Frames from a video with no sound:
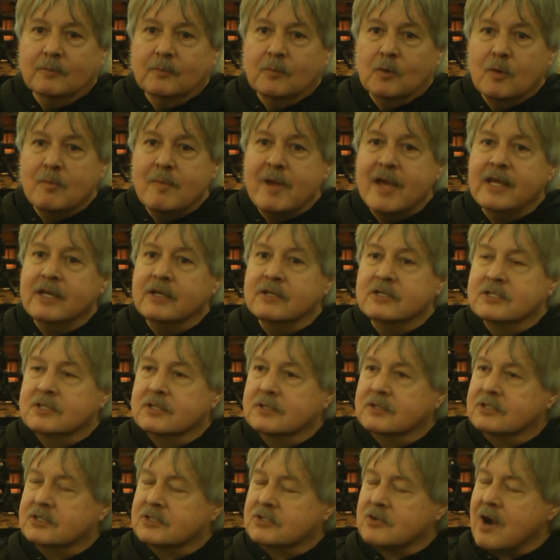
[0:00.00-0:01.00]
we're making
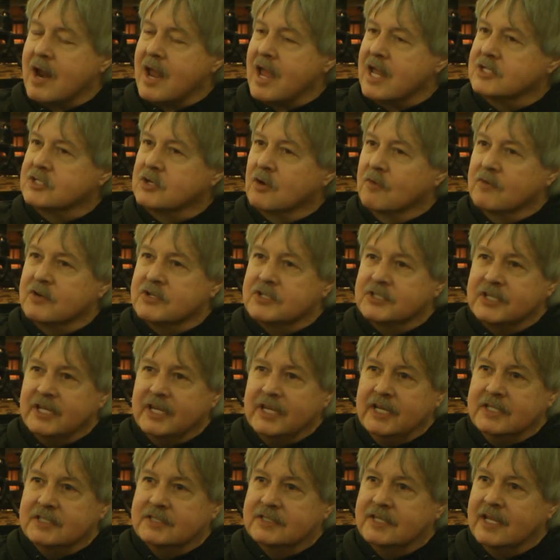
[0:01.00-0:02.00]
strides
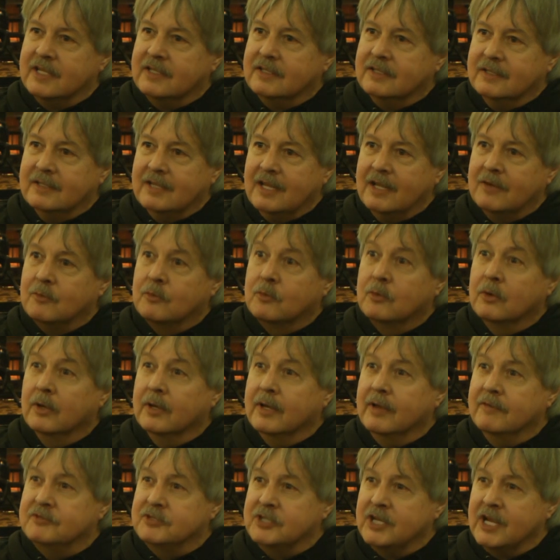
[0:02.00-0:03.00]
overseas that
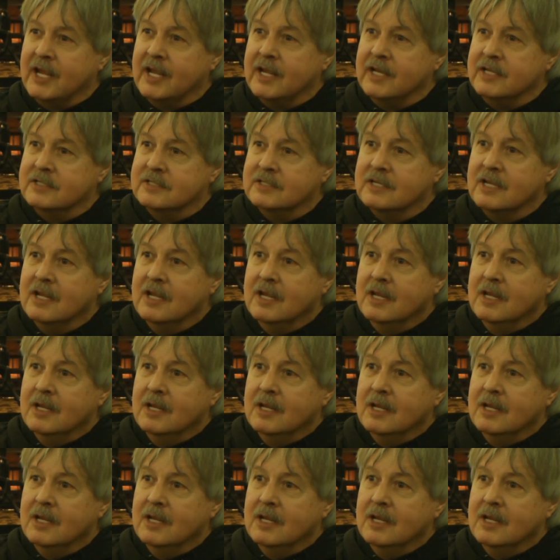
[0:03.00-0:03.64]
really have changed.